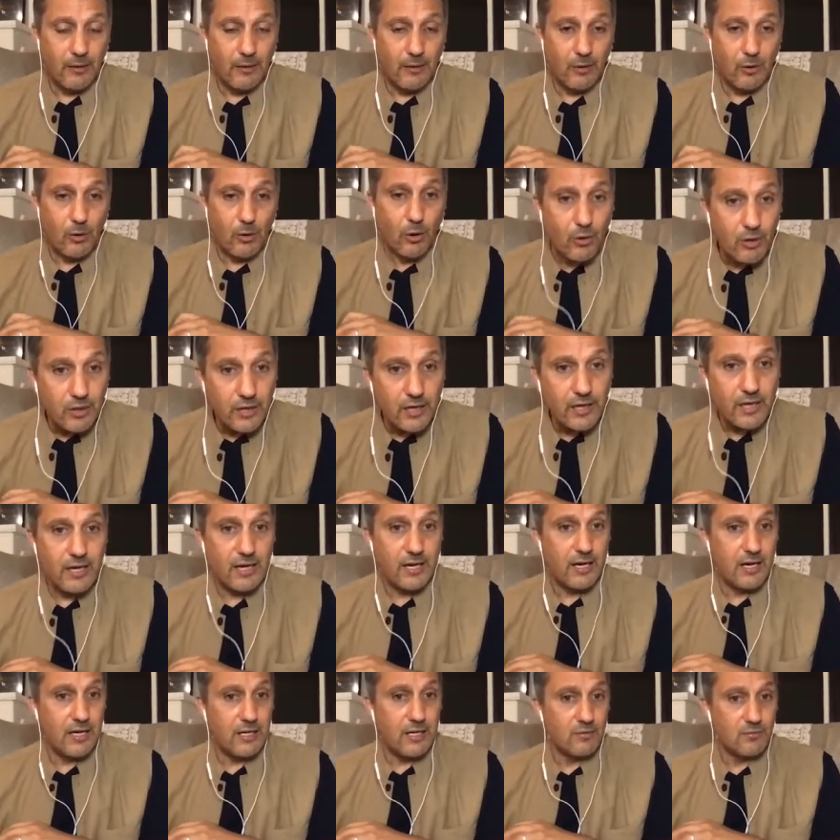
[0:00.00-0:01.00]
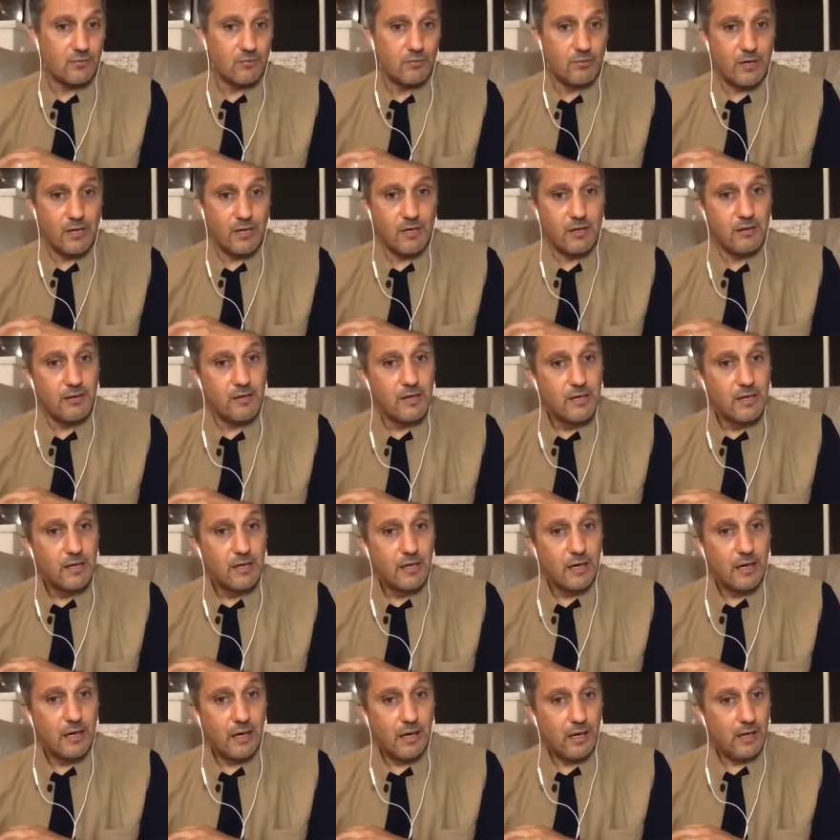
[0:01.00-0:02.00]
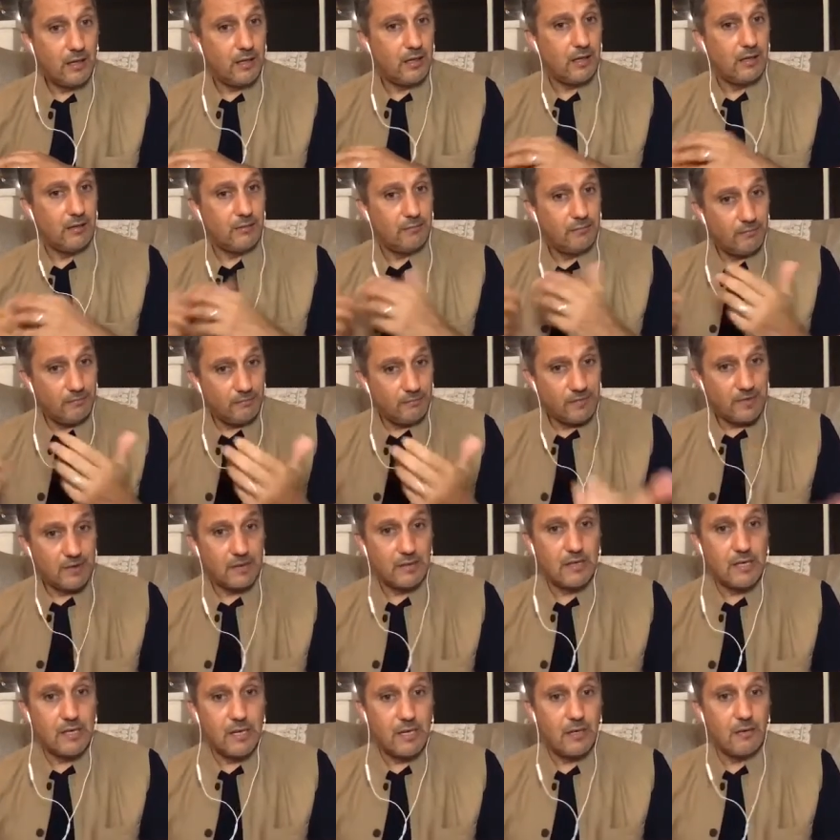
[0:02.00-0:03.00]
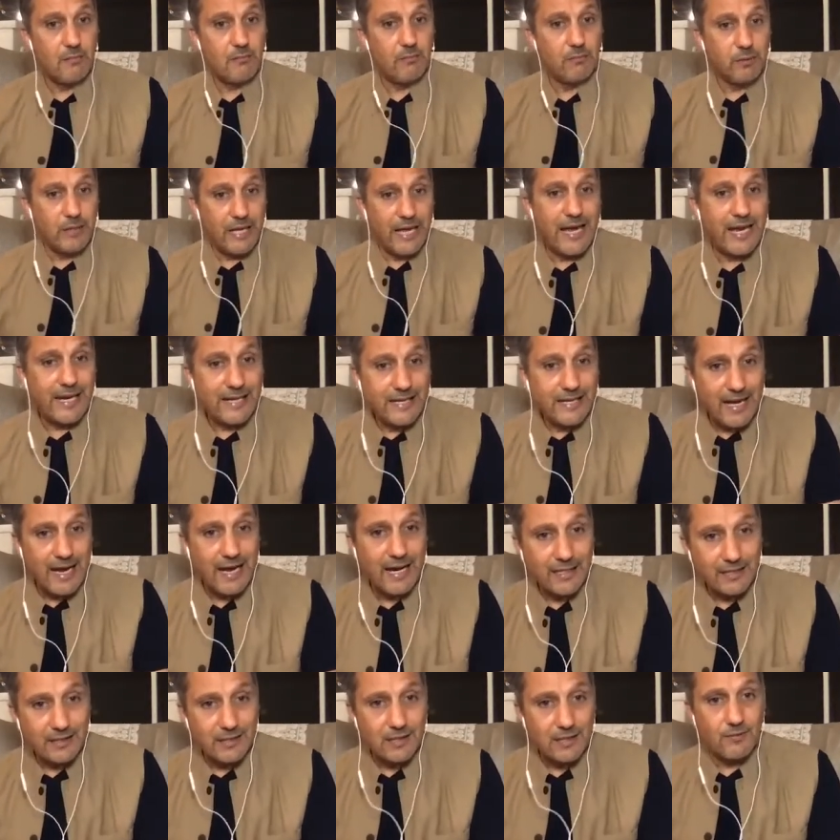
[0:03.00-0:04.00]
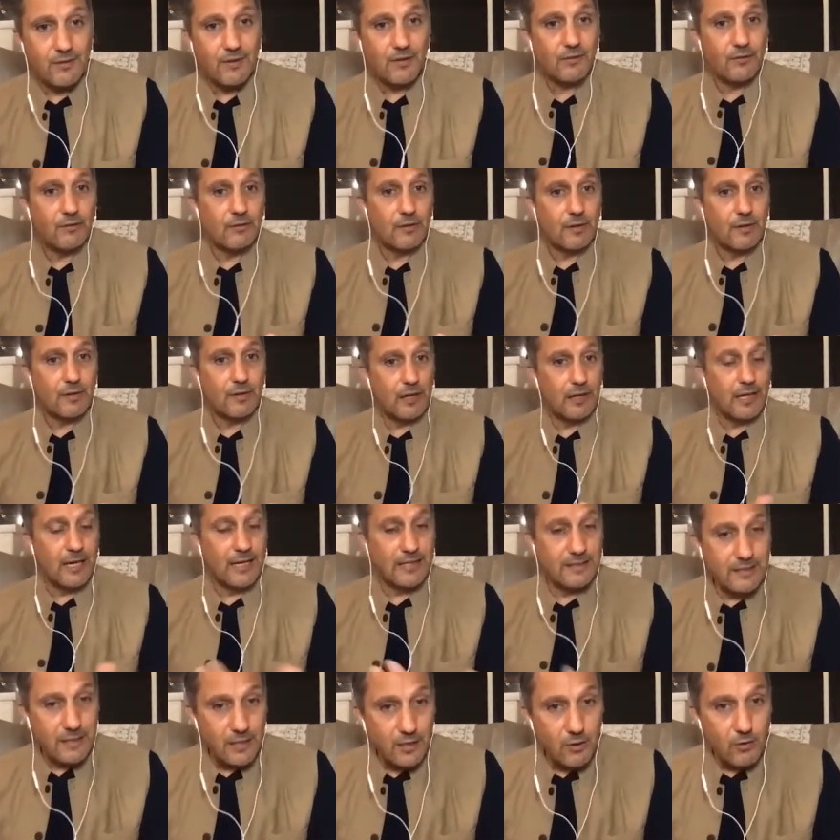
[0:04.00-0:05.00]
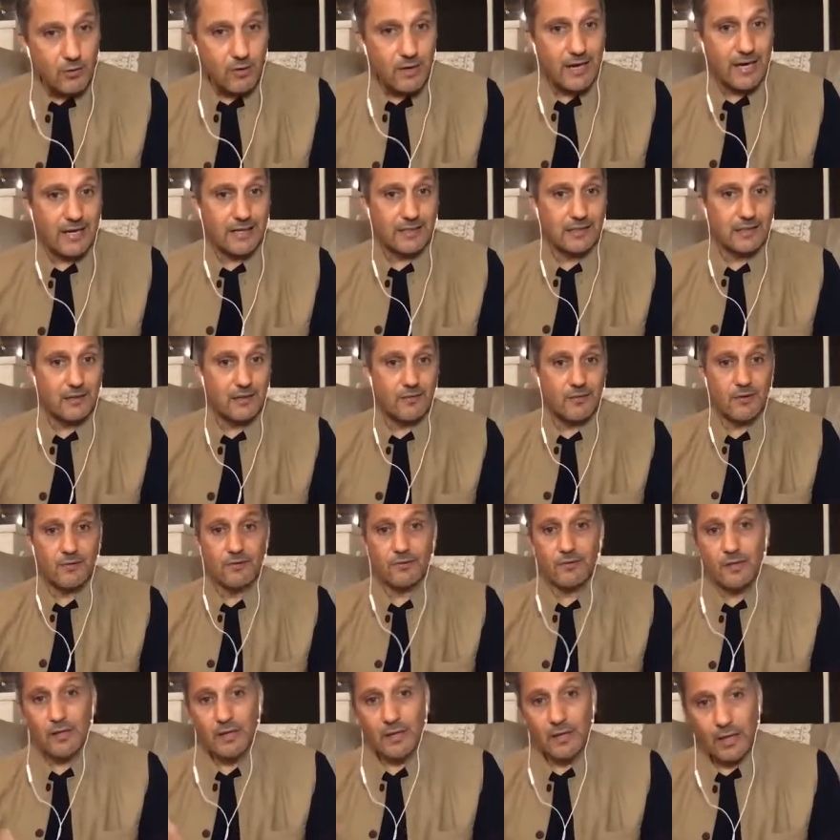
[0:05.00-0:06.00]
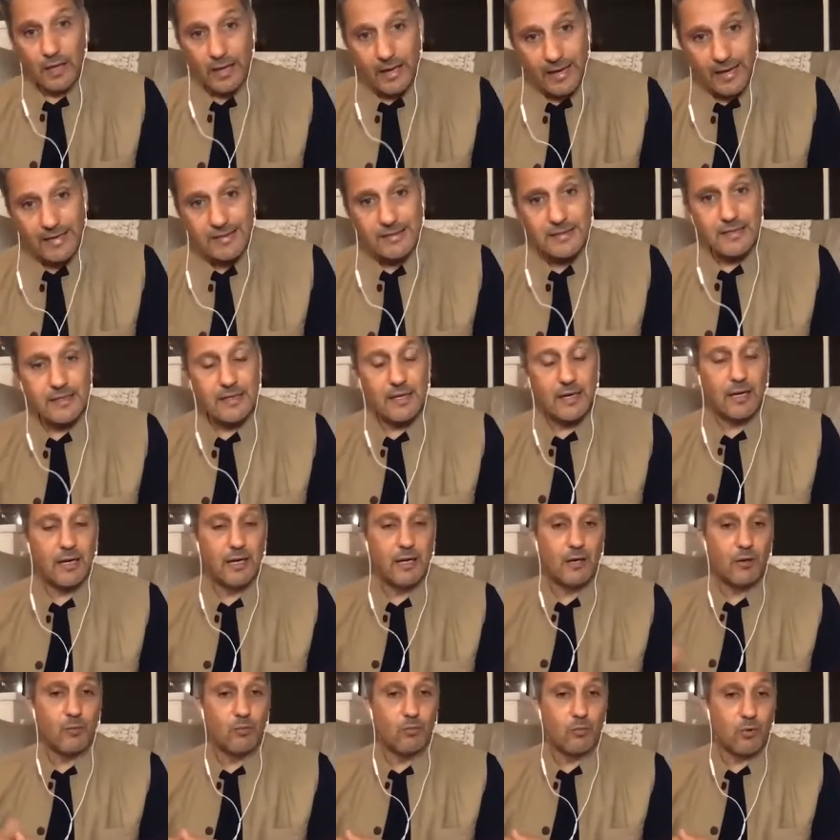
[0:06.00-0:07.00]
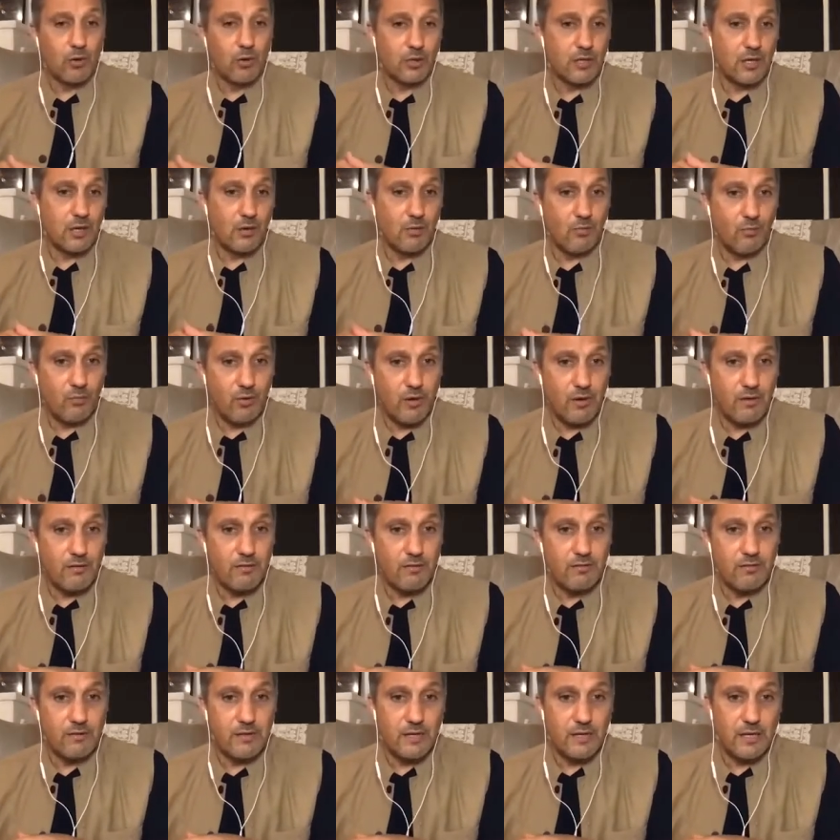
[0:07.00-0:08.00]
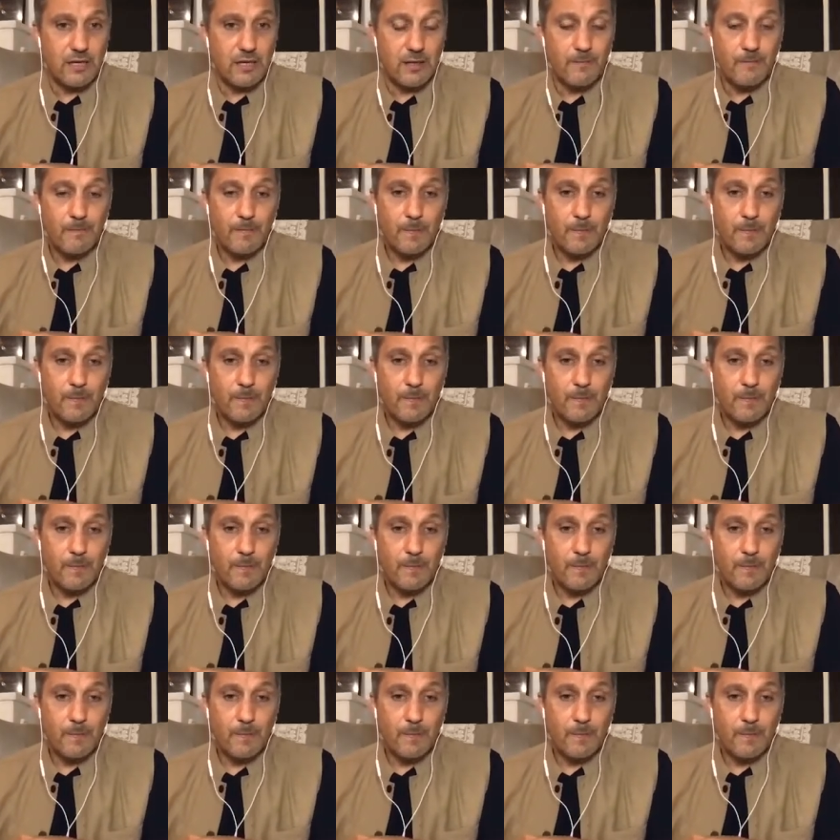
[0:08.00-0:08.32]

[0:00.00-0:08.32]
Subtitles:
organize with the Black activists, Latino activists, and working with the